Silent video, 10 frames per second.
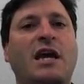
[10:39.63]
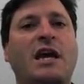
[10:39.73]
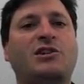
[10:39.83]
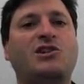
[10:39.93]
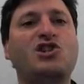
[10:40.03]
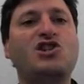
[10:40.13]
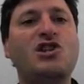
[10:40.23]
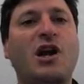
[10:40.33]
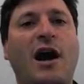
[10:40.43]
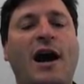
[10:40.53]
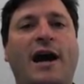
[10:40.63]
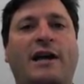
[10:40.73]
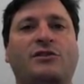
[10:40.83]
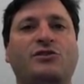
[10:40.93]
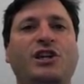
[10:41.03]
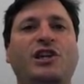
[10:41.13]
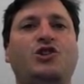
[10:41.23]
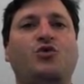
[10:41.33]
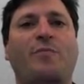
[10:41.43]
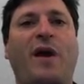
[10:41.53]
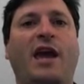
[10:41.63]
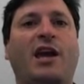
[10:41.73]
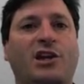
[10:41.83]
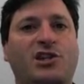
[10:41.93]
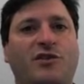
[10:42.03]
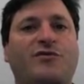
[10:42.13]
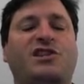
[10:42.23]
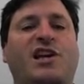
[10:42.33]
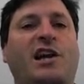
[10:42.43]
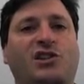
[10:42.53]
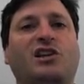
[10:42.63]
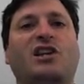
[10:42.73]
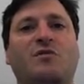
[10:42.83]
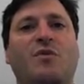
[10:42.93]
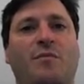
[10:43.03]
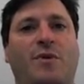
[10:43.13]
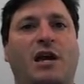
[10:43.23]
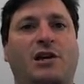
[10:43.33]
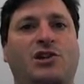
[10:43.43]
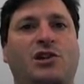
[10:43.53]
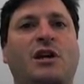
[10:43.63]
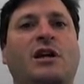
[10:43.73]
it does not lead to a page that's actually an eBay page.